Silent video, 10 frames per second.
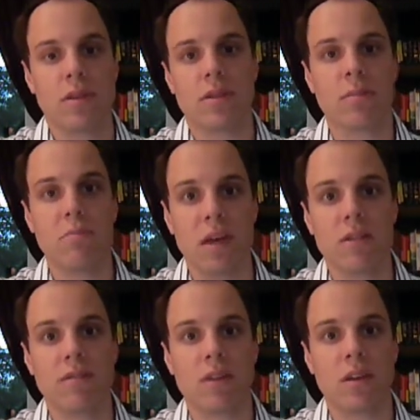the
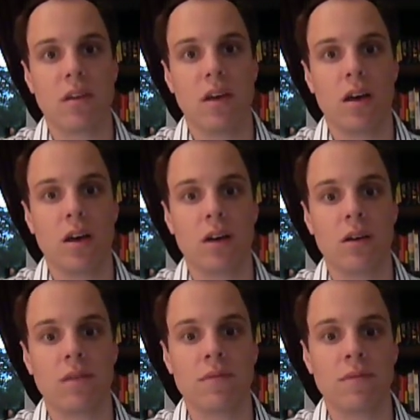benefit
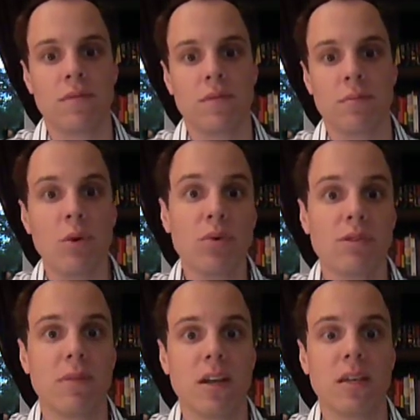of the bonus
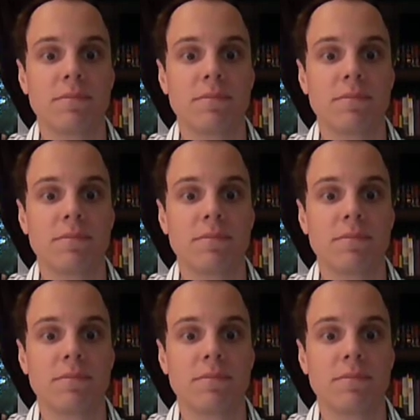money.